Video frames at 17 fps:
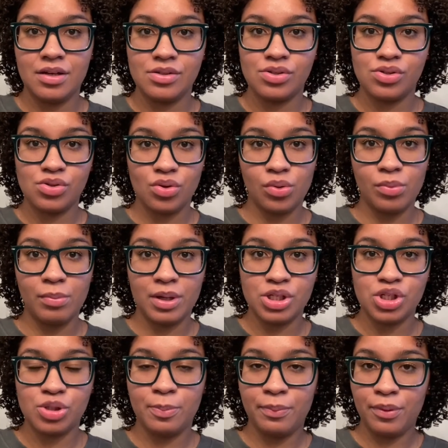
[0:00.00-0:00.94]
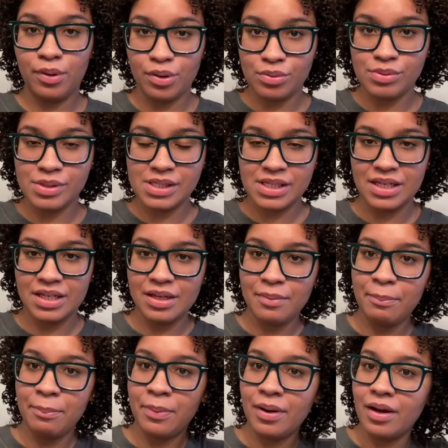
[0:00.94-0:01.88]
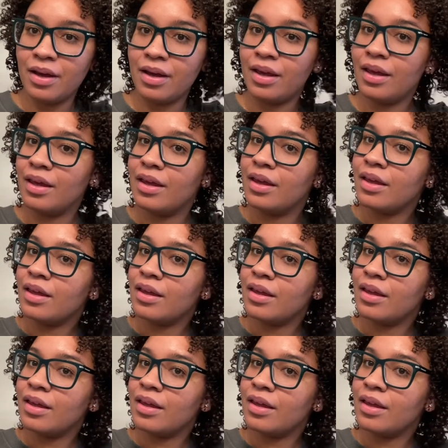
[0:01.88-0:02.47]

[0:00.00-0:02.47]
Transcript: so much protein, but